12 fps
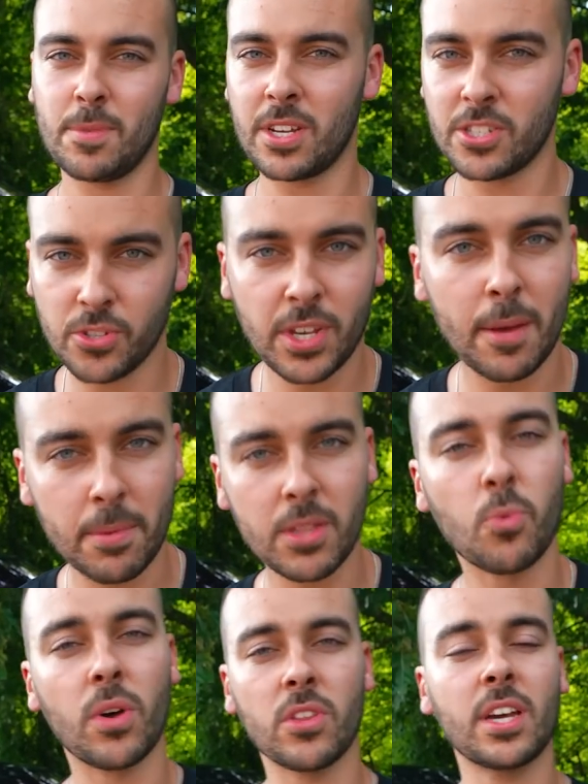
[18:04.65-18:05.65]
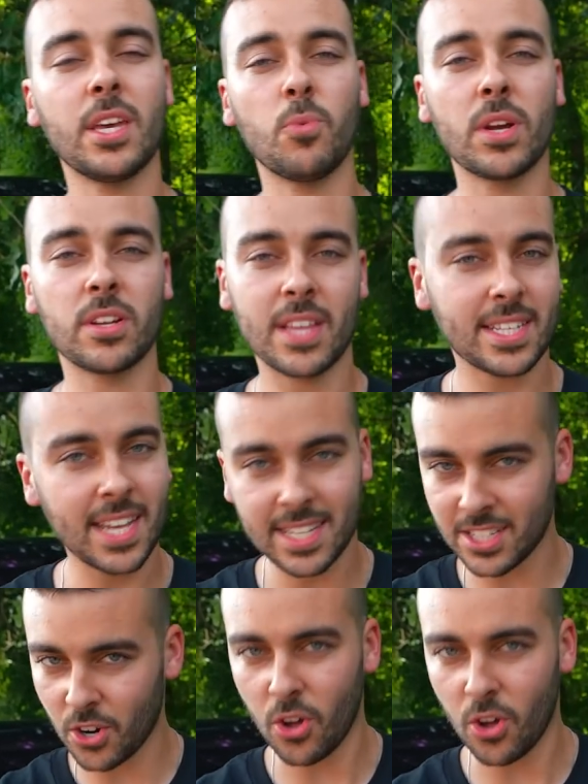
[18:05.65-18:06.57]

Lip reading: because you can be the one lucky winner that takes it